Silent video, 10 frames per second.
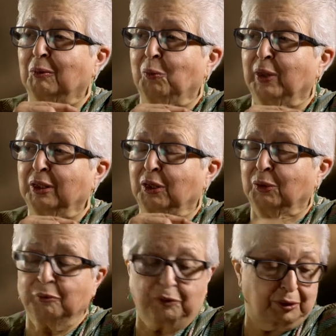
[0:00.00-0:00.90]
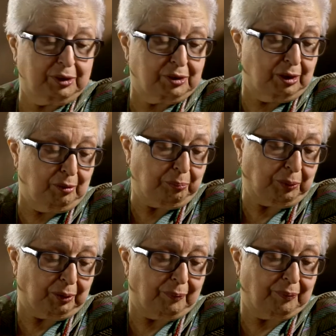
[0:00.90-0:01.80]
We knew, for
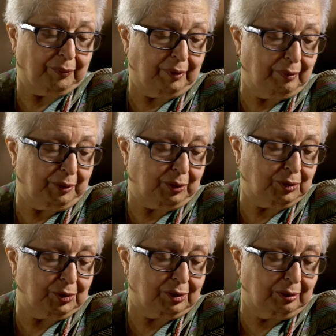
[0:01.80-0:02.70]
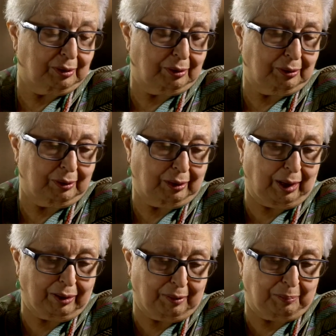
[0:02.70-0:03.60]
example, because
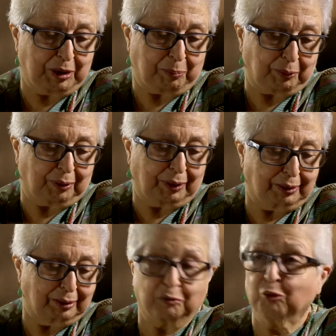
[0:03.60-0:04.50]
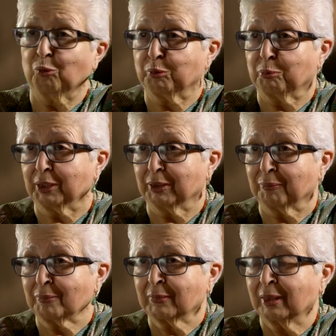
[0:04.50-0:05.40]
other people had informed me
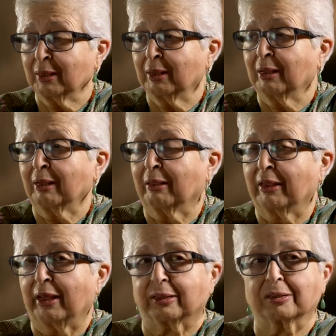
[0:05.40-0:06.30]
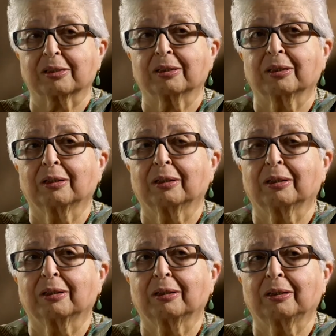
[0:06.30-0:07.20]
that
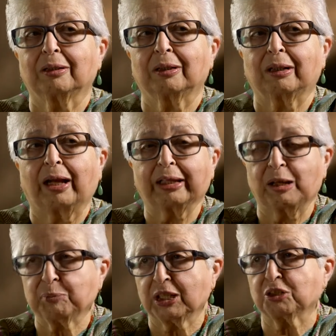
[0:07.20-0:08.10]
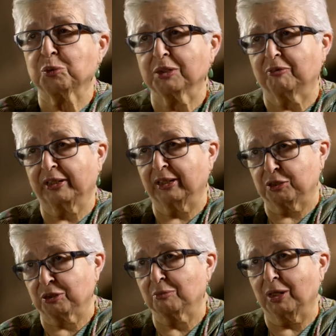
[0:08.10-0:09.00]
I kept touch with the
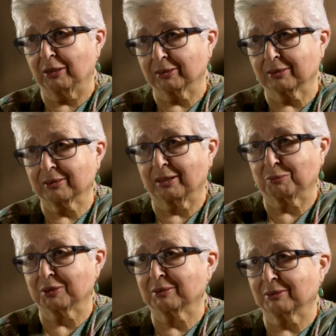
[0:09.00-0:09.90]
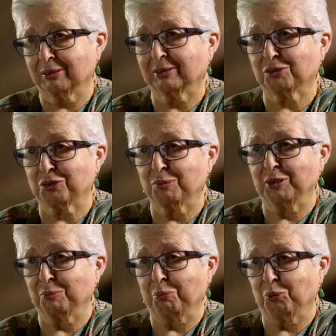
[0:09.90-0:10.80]
financial markets. That was
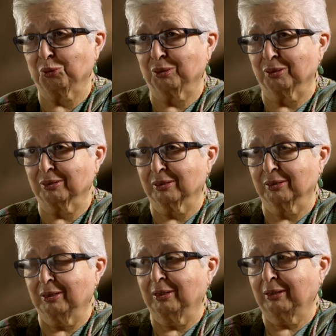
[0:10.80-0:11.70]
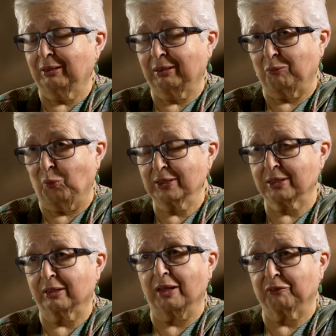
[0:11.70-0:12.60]
extremely important. Where
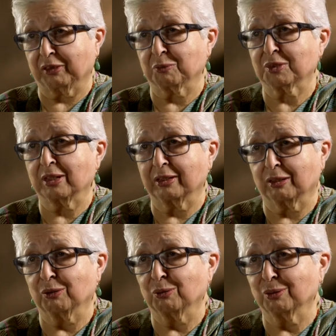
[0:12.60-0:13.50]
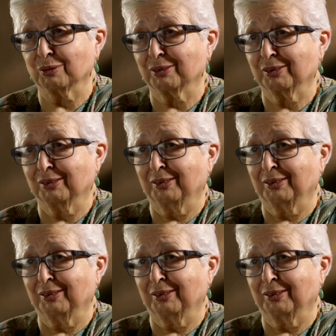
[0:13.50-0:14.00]
South Africa was selling gold,